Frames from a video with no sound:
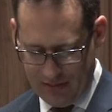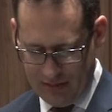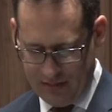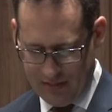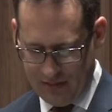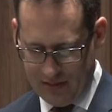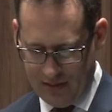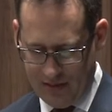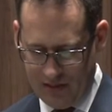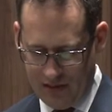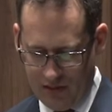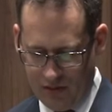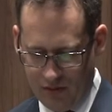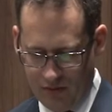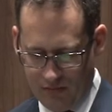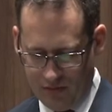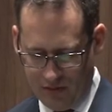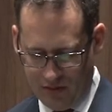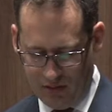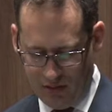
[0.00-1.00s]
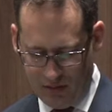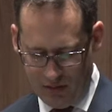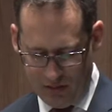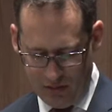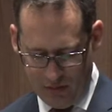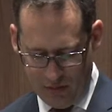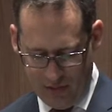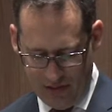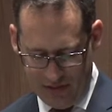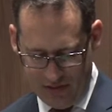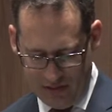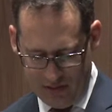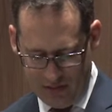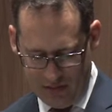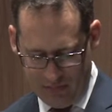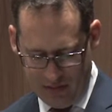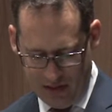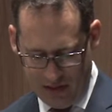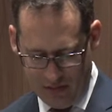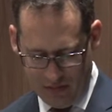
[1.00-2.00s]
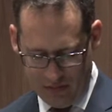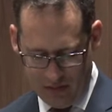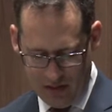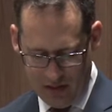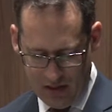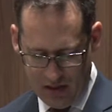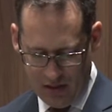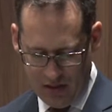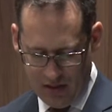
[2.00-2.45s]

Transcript: then the overall question about